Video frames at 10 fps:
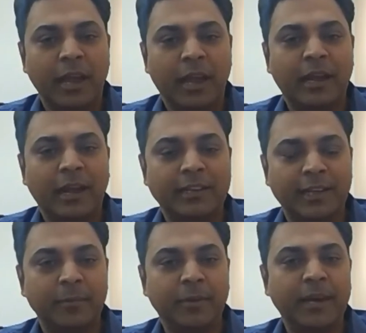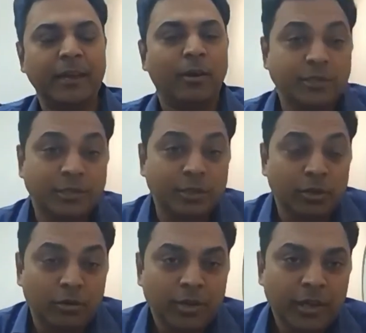and thereby
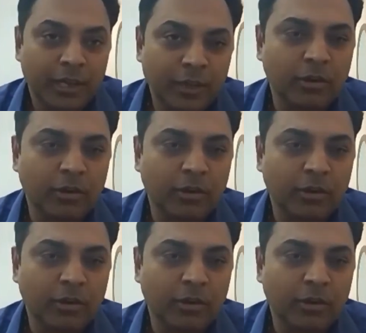also,